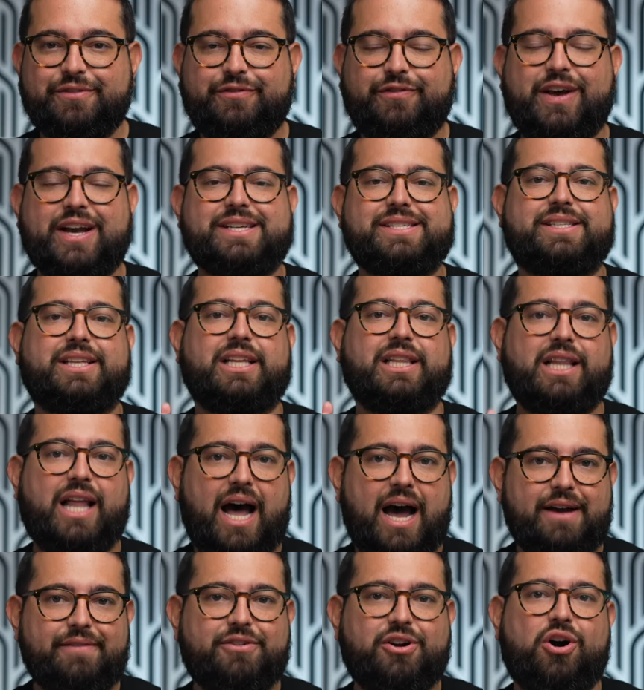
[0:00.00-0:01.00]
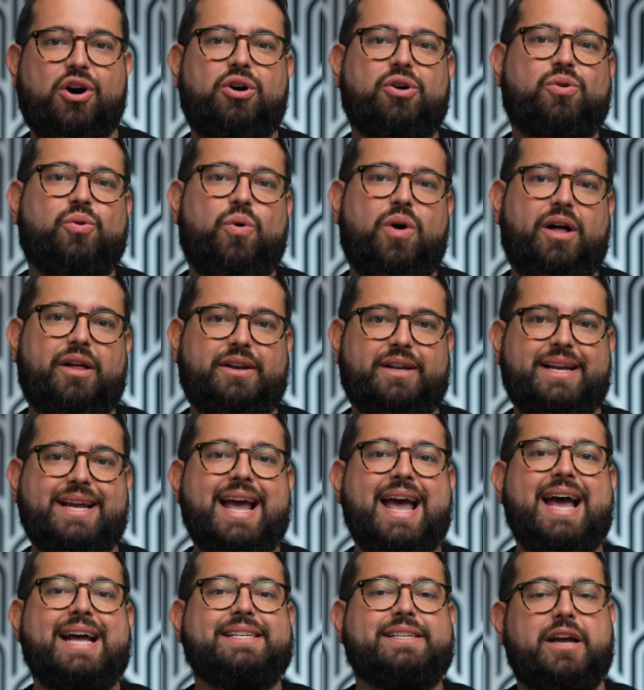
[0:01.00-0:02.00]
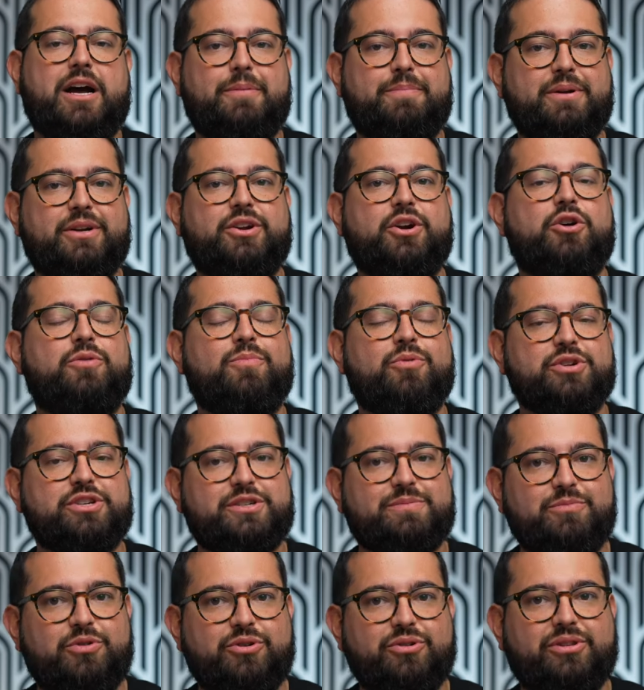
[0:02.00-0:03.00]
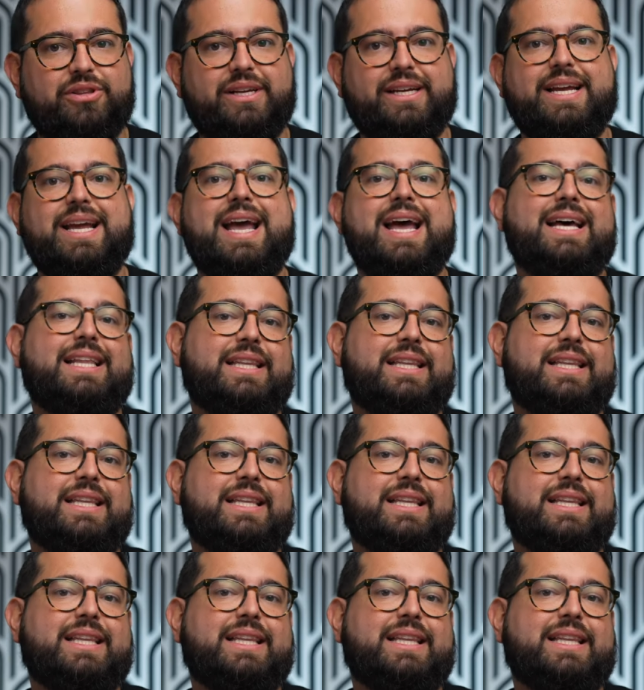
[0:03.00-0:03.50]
affects the live call quality to help it go more smoothly,